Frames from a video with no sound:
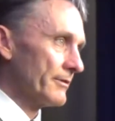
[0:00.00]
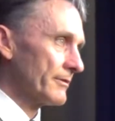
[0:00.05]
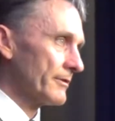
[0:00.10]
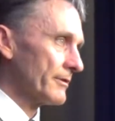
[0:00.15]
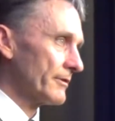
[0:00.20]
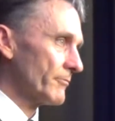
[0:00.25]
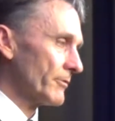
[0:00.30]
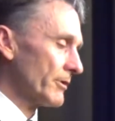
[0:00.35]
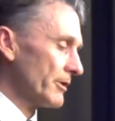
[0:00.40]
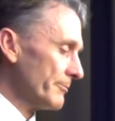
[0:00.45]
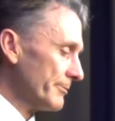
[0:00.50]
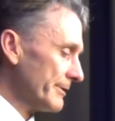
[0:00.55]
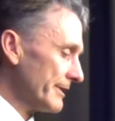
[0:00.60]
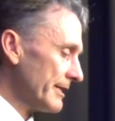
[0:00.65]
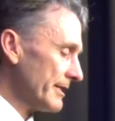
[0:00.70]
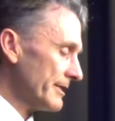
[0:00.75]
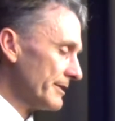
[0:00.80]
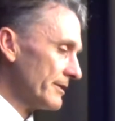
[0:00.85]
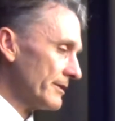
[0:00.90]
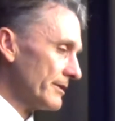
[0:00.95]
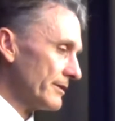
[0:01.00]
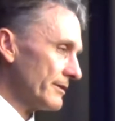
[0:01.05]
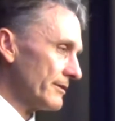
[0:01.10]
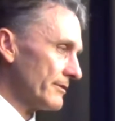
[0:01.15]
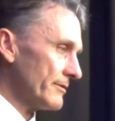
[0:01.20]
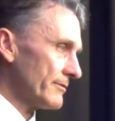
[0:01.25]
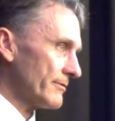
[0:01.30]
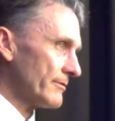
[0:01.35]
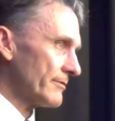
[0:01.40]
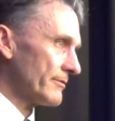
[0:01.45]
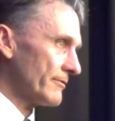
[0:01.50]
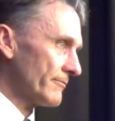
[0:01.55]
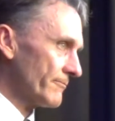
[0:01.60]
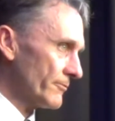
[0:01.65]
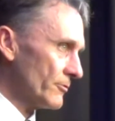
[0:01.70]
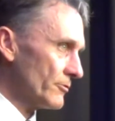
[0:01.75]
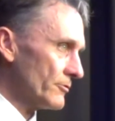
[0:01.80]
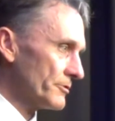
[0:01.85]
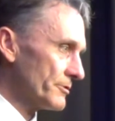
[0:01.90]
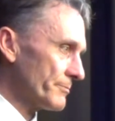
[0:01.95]
If we're going to play the
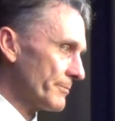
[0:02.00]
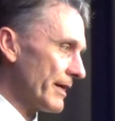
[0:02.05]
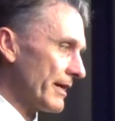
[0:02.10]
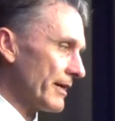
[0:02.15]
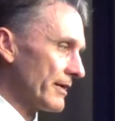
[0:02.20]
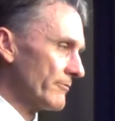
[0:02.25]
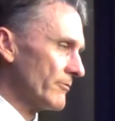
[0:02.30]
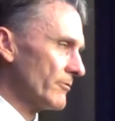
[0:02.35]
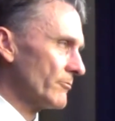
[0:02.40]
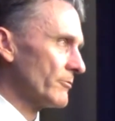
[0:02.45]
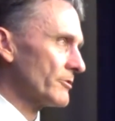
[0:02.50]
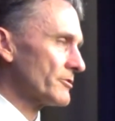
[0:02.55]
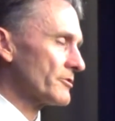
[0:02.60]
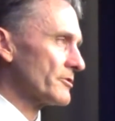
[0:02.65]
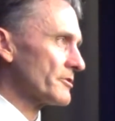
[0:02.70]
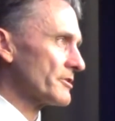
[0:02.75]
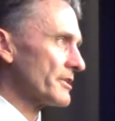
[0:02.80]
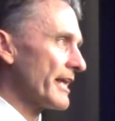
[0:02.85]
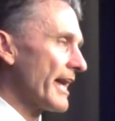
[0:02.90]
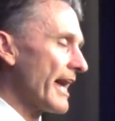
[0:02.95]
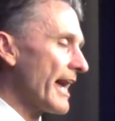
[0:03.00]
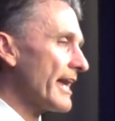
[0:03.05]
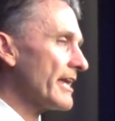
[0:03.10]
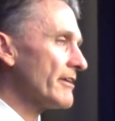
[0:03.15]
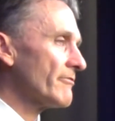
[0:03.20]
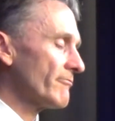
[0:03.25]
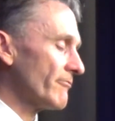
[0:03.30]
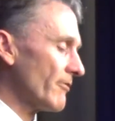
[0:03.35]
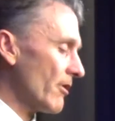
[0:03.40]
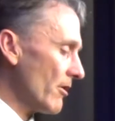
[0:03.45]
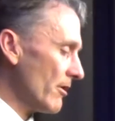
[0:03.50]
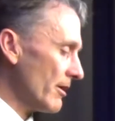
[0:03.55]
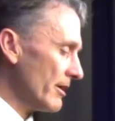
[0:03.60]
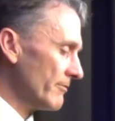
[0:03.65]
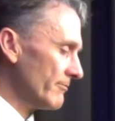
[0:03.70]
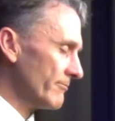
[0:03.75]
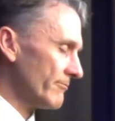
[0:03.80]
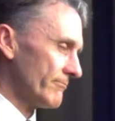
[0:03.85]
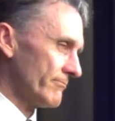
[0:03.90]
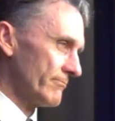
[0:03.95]
first part of it, which is an
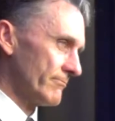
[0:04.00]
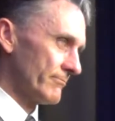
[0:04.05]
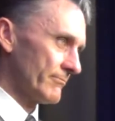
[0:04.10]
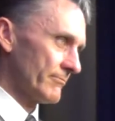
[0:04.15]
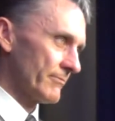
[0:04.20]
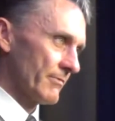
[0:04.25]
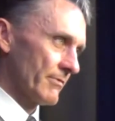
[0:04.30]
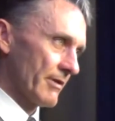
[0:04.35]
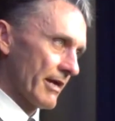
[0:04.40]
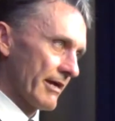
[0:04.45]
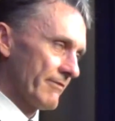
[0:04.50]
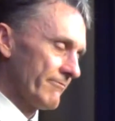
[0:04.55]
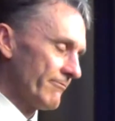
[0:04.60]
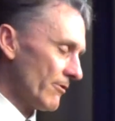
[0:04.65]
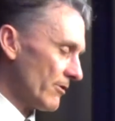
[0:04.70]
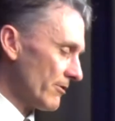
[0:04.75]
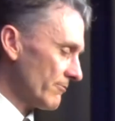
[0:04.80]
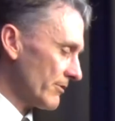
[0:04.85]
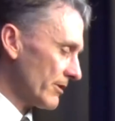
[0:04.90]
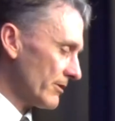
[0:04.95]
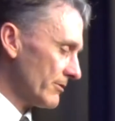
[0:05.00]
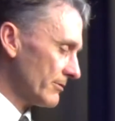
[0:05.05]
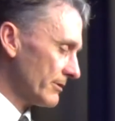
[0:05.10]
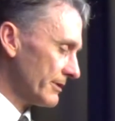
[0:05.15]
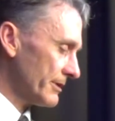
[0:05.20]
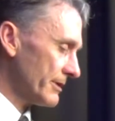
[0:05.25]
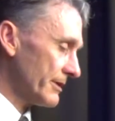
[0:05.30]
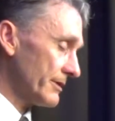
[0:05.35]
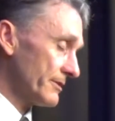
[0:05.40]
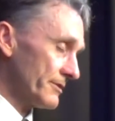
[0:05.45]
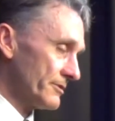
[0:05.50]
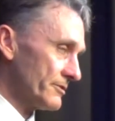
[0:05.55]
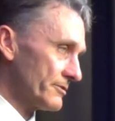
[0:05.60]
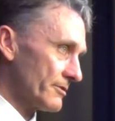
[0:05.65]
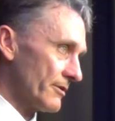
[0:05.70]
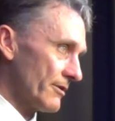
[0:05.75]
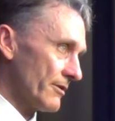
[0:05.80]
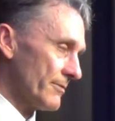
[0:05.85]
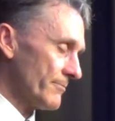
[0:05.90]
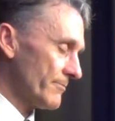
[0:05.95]
A5 only here this
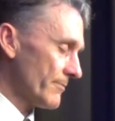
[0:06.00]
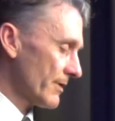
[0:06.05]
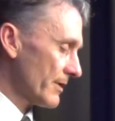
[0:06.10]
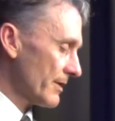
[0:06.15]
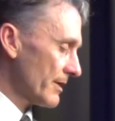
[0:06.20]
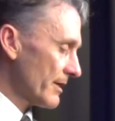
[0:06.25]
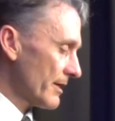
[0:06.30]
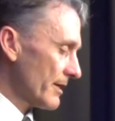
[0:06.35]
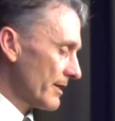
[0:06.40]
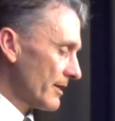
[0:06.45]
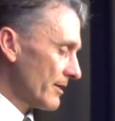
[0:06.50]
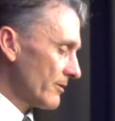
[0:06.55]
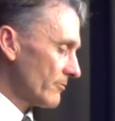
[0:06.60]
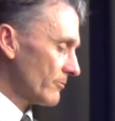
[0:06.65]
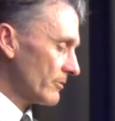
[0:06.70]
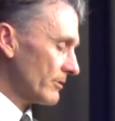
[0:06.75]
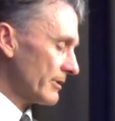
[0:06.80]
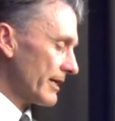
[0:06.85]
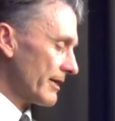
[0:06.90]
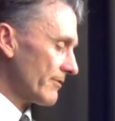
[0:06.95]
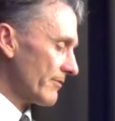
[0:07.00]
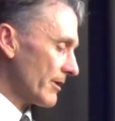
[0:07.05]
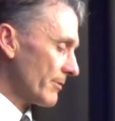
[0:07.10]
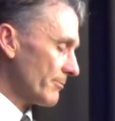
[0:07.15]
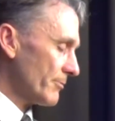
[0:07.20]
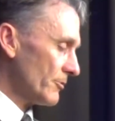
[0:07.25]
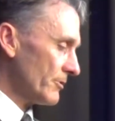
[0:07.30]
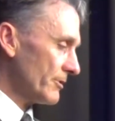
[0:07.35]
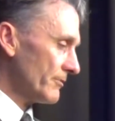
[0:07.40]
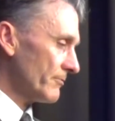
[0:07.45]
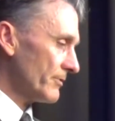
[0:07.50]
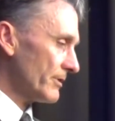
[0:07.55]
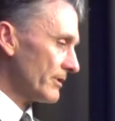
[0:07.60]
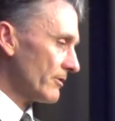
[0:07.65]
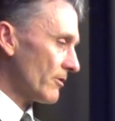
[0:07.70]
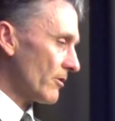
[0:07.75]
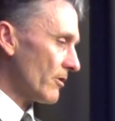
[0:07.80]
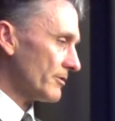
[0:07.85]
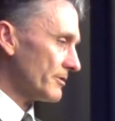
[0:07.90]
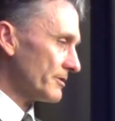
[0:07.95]
time, we'll have our pointer
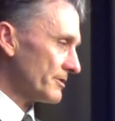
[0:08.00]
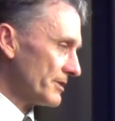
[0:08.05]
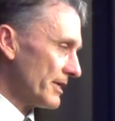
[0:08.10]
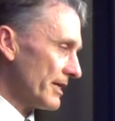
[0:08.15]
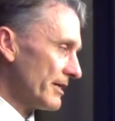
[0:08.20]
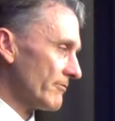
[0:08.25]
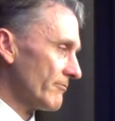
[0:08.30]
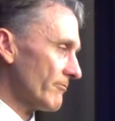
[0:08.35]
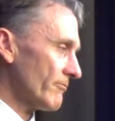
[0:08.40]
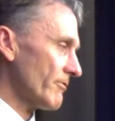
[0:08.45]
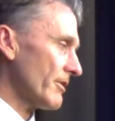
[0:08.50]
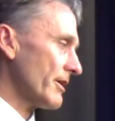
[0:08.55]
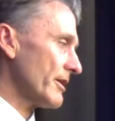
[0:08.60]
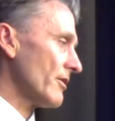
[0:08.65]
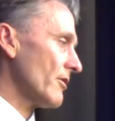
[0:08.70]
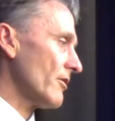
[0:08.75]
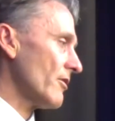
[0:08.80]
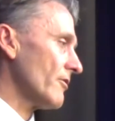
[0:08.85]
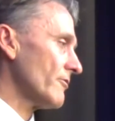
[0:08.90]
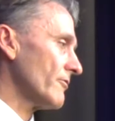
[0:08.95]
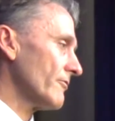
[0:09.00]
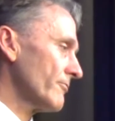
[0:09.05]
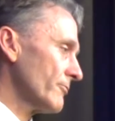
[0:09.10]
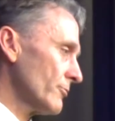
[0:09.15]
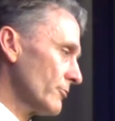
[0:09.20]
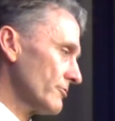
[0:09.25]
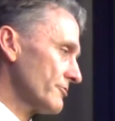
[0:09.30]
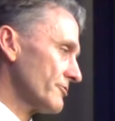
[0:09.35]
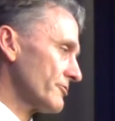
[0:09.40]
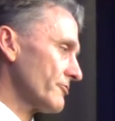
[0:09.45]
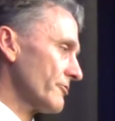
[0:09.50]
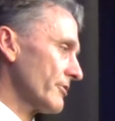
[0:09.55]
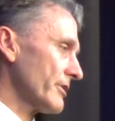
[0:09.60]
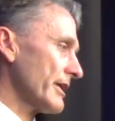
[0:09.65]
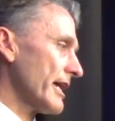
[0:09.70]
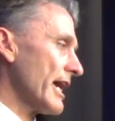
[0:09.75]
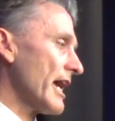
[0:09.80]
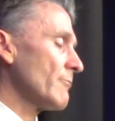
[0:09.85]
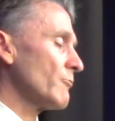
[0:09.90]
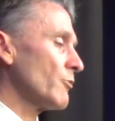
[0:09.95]
finger on the 2nd fret on the 4th string,
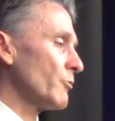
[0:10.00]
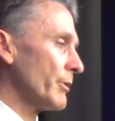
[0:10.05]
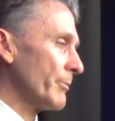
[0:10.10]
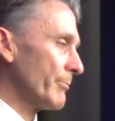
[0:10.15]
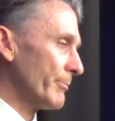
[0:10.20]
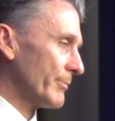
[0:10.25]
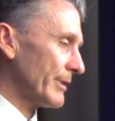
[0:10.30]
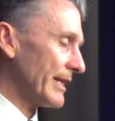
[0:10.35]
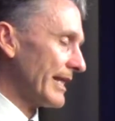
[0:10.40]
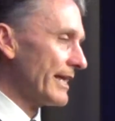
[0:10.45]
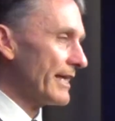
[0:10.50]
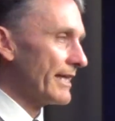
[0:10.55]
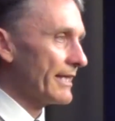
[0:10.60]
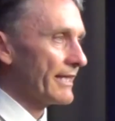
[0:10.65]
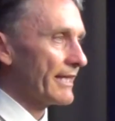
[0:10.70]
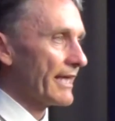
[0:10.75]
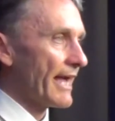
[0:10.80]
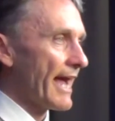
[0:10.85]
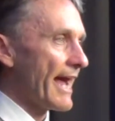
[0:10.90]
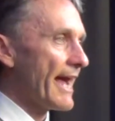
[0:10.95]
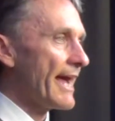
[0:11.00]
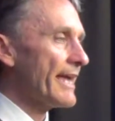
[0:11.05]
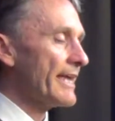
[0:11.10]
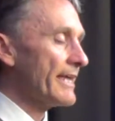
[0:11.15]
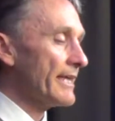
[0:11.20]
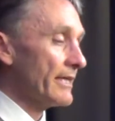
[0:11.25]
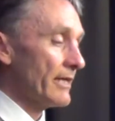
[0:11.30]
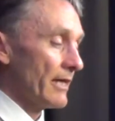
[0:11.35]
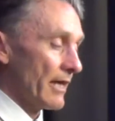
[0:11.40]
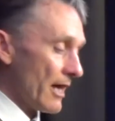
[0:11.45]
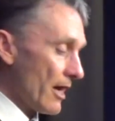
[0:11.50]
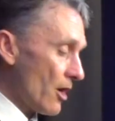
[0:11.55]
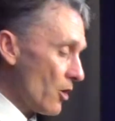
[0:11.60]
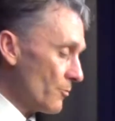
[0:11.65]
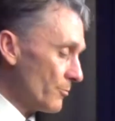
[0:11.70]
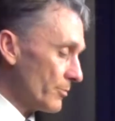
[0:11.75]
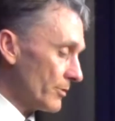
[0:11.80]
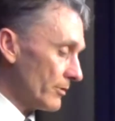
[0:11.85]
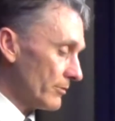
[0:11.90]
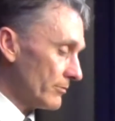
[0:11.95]
and we'll be playing A
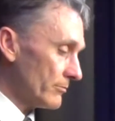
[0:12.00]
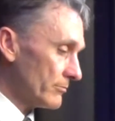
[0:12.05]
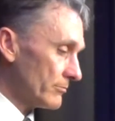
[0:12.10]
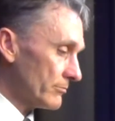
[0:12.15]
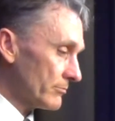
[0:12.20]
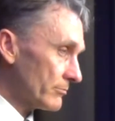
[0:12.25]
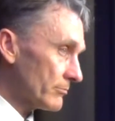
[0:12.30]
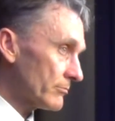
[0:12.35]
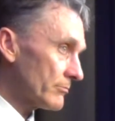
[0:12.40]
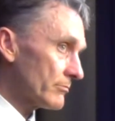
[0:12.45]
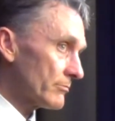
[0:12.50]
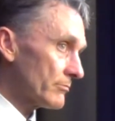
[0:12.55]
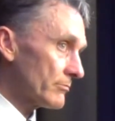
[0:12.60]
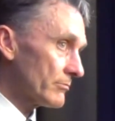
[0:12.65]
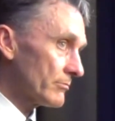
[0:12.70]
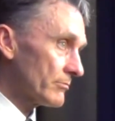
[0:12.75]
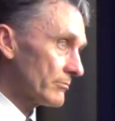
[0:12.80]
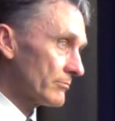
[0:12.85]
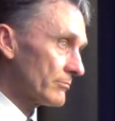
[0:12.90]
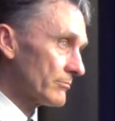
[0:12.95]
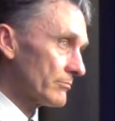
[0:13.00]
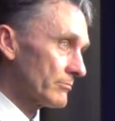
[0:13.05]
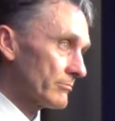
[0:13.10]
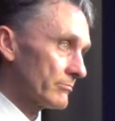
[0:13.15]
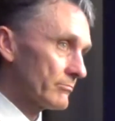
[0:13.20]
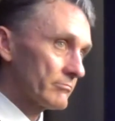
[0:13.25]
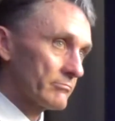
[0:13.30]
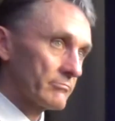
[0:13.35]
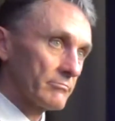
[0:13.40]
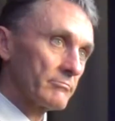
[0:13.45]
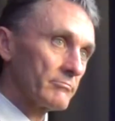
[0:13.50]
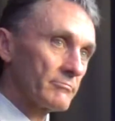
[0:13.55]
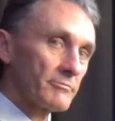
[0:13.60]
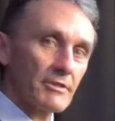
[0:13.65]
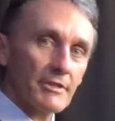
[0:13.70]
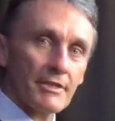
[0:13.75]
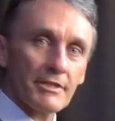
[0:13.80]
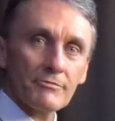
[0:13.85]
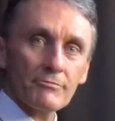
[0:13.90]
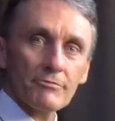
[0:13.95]
open. So
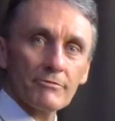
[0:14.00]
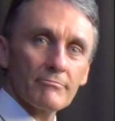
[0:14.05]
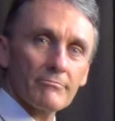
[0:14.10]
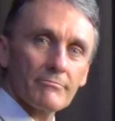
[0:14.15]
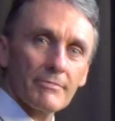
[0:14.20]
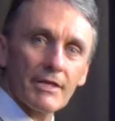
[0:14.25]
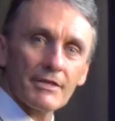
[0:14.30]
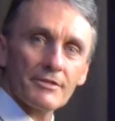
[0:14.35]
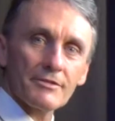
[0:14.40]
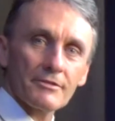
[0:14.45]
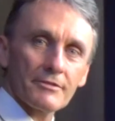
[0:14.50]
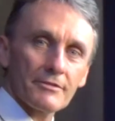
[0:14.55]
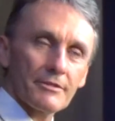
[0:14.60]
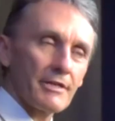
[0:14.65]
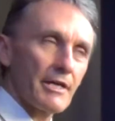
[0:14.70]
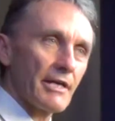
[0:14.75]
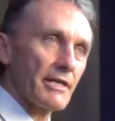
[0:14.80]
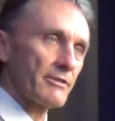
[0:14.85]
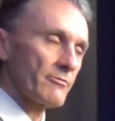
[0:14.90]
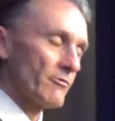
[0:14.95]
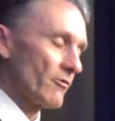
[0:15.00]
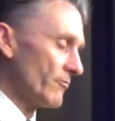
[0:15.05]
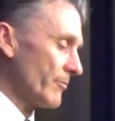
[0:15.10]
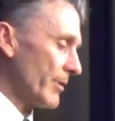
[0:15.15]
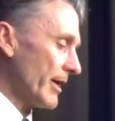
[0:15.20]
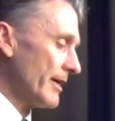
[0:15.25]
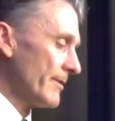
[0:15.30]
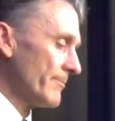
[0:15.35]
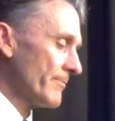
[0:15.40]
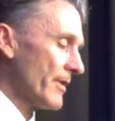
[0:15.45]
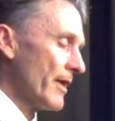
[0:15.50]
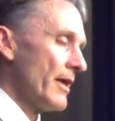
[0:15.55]
that's what makes it the A12 bar.